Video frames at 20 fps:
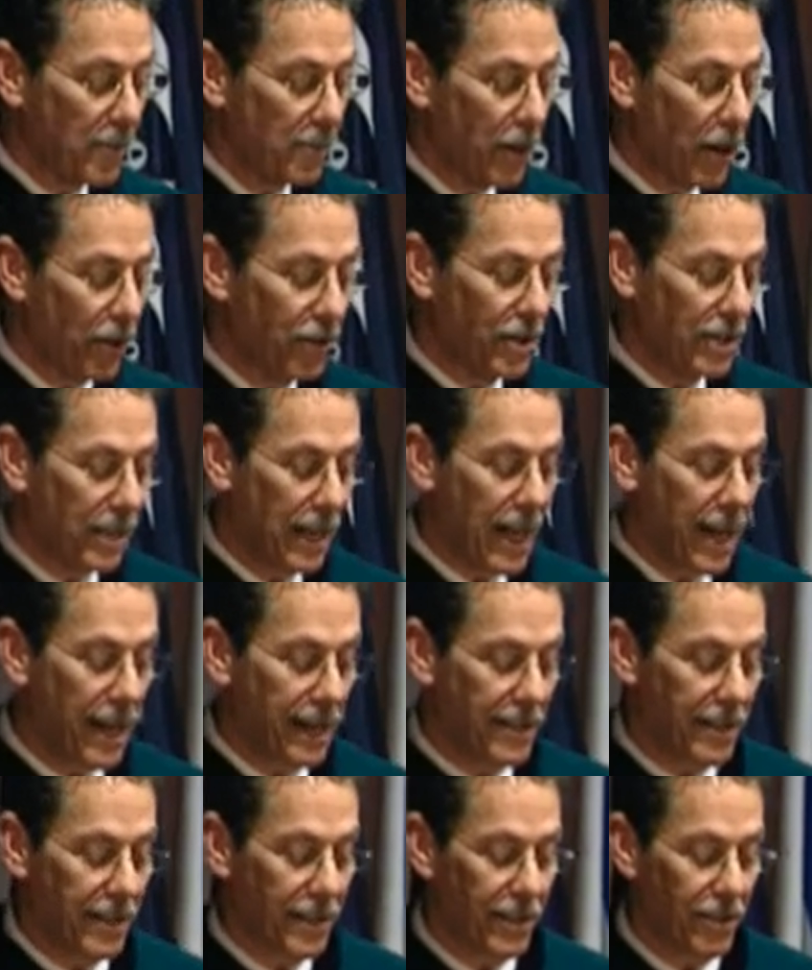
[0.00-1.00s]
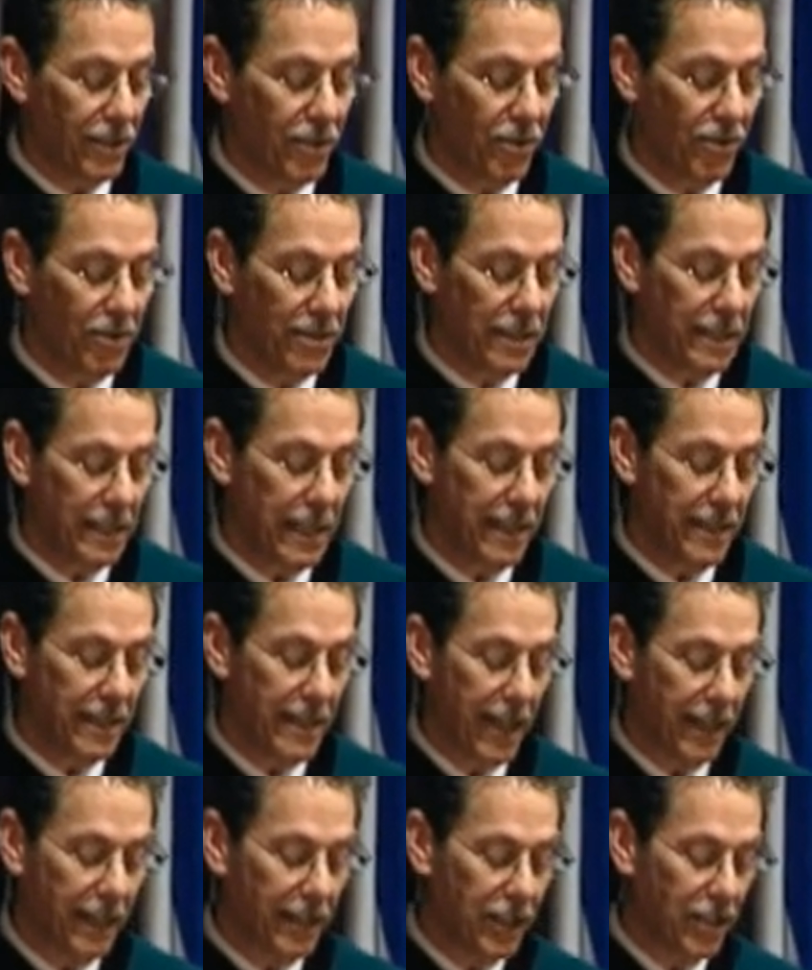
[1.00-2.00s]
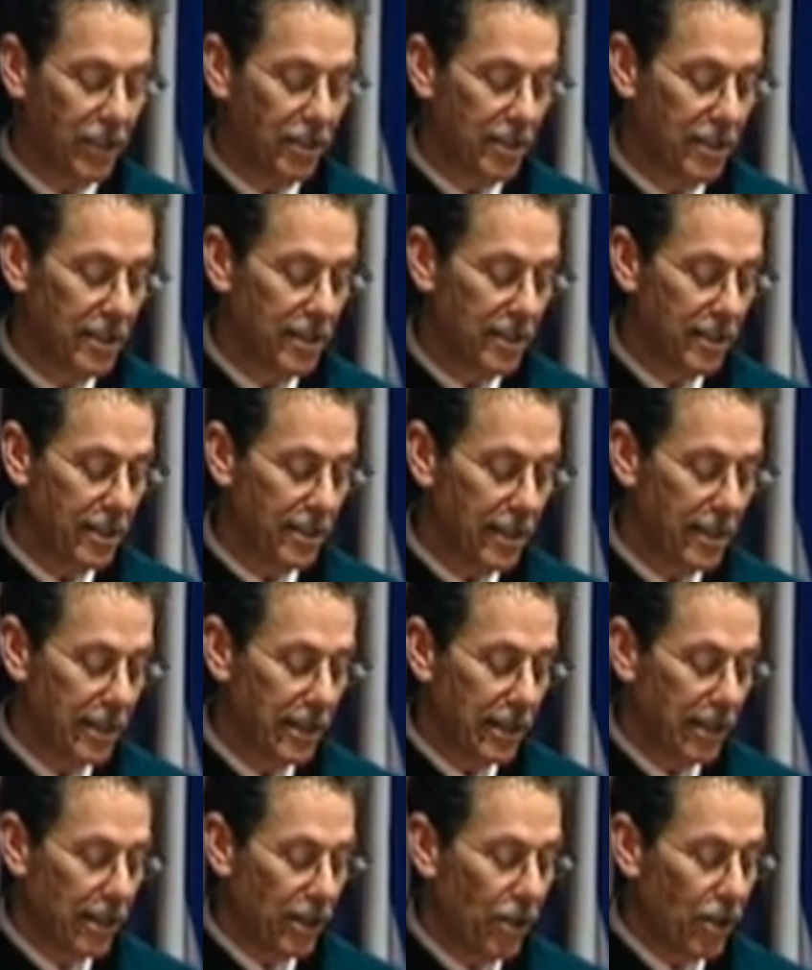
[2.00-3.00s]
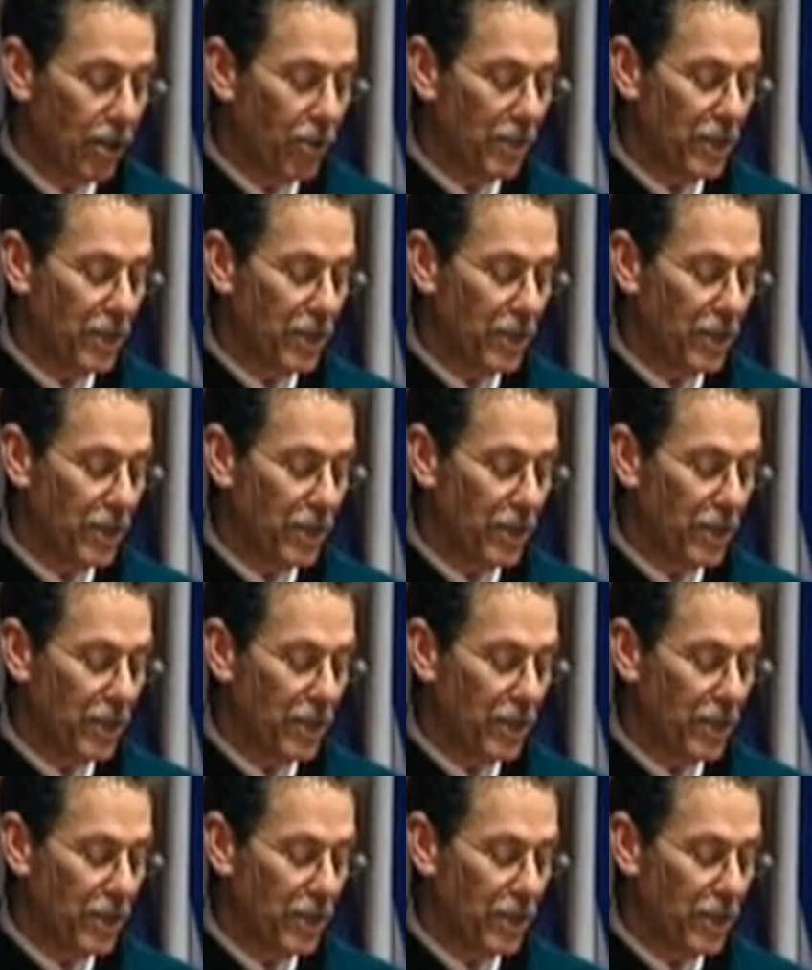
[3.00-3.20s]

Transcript: postdocs, students, and technicians who